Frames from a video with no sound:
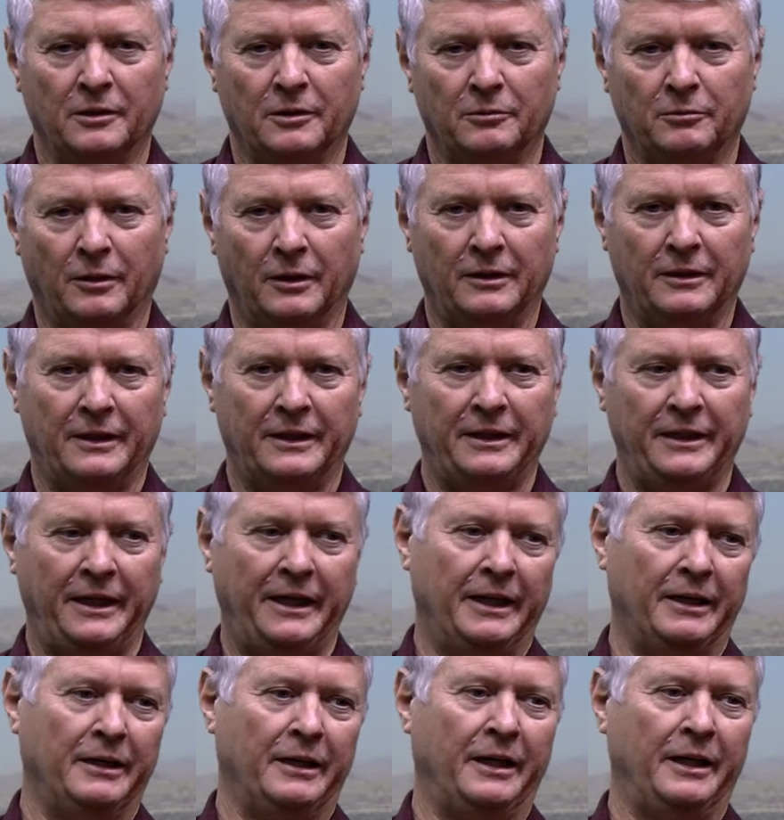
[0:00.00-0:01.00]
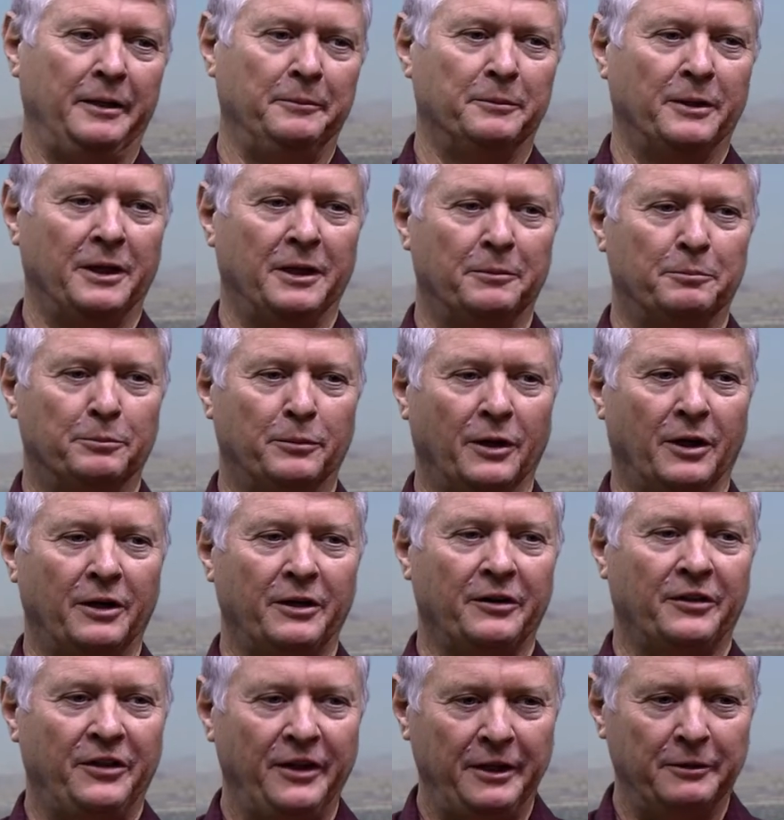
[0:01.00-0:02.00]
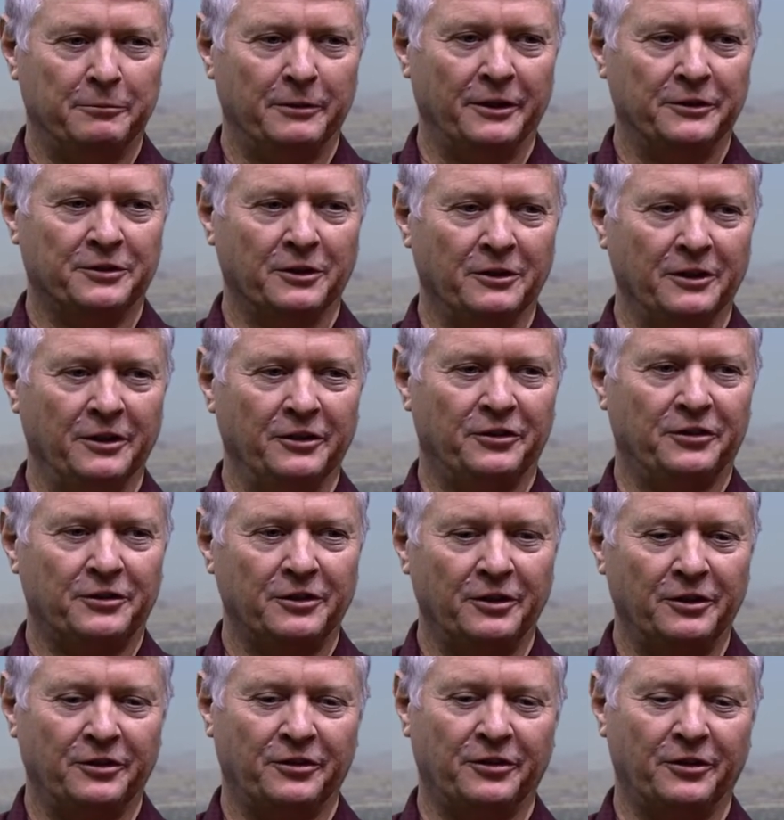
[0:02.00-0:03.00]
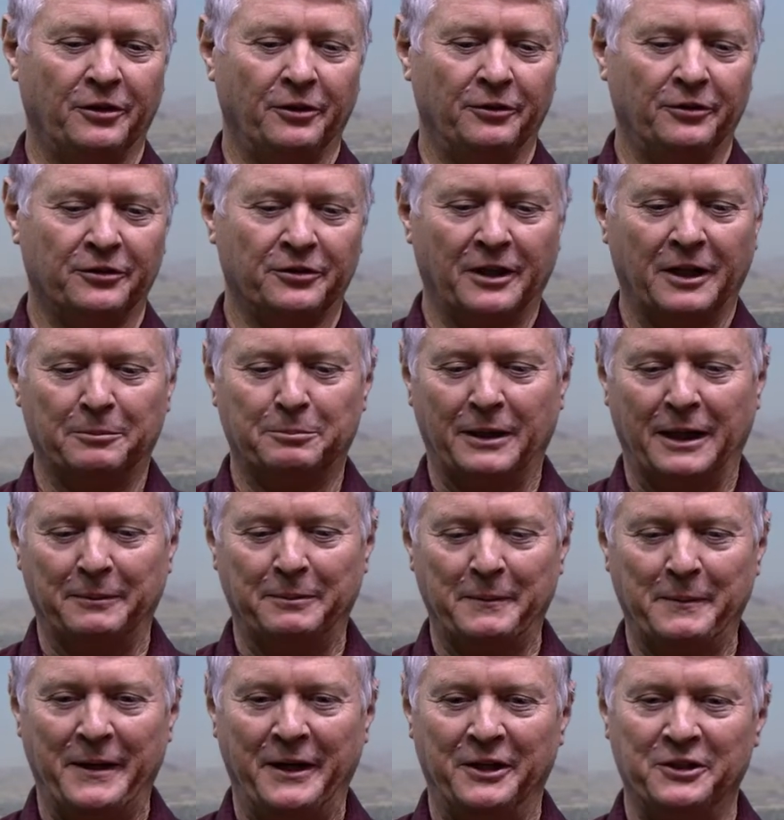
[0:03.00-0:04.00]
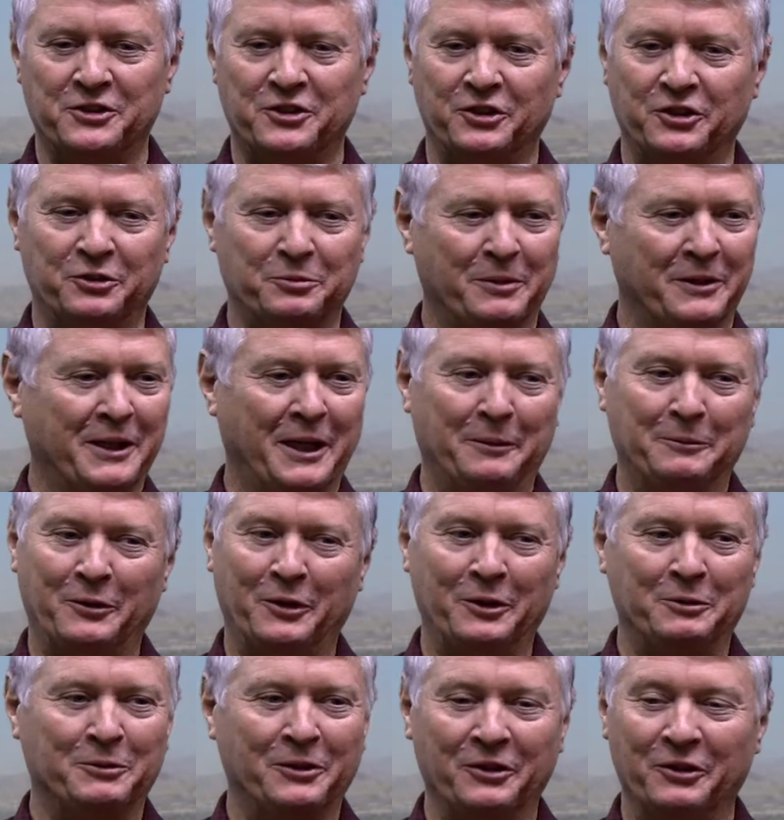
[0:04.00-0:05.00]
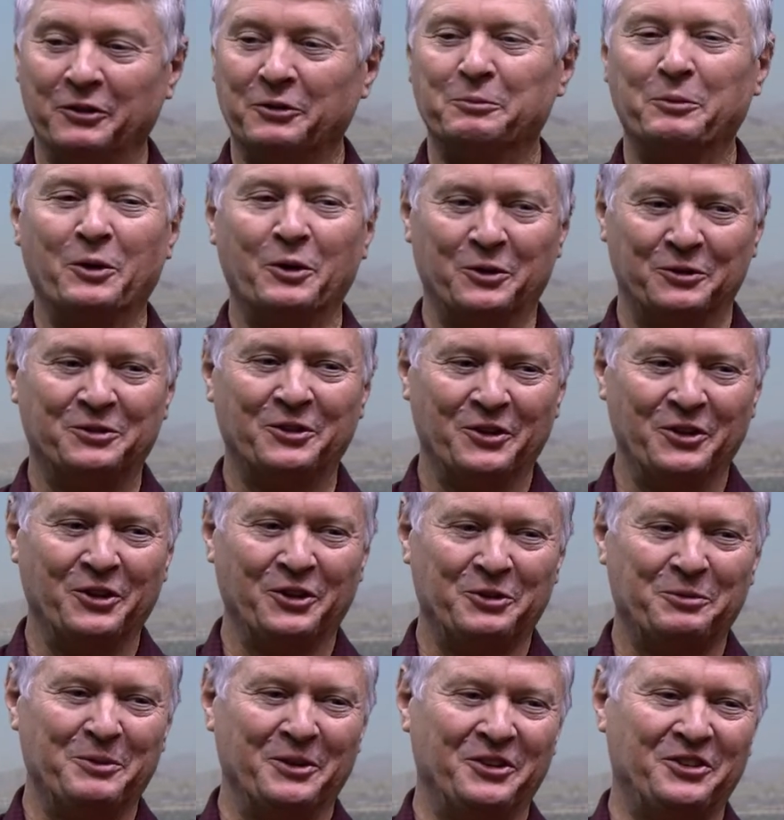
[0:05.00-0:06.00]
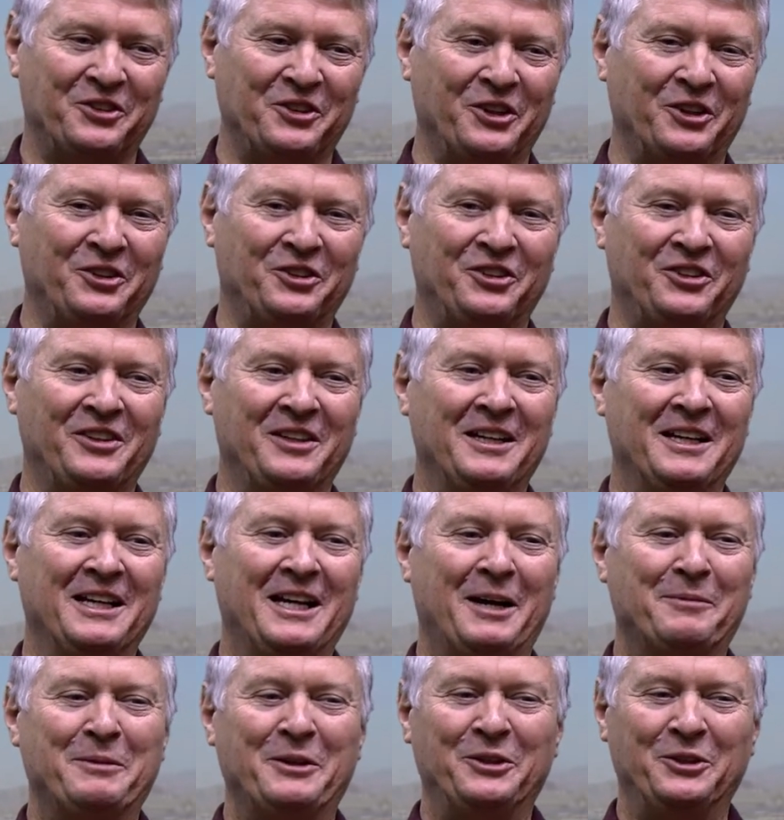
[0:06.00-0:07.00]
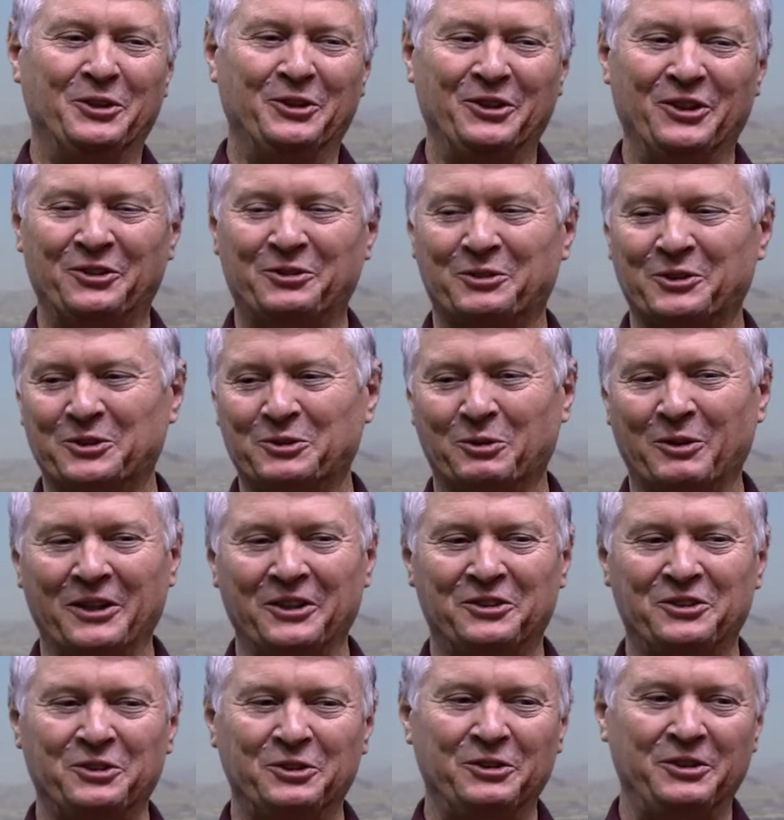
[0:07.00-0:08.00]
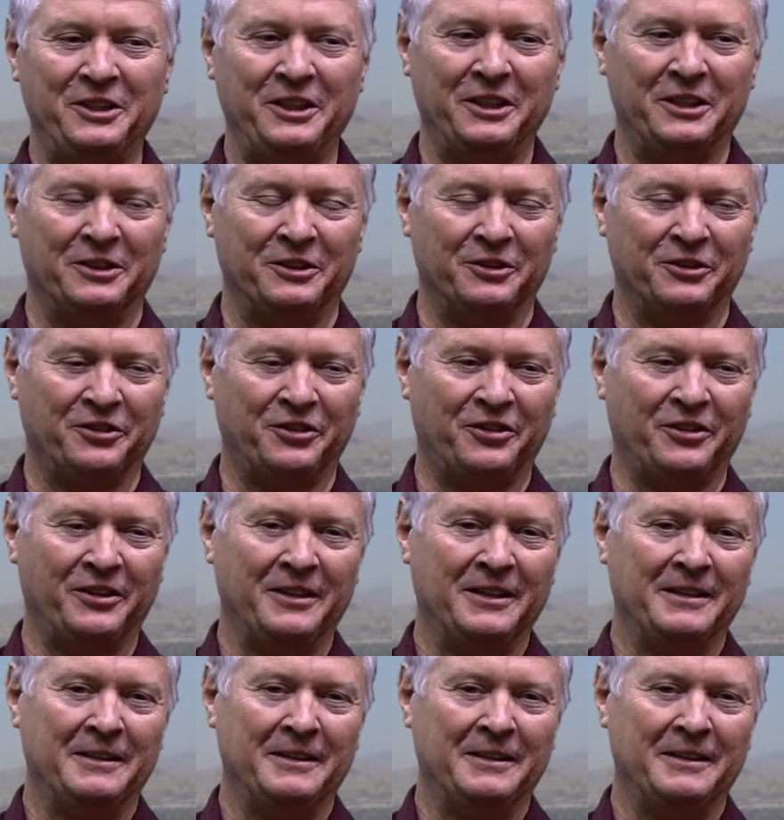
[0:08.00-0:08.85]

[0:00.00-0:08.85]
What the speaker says: Well, yeah, I'm Mark, the Rentallister. So there's a lot of property managers, but I'm only one of those born for this business. I've been doing this for 22 years.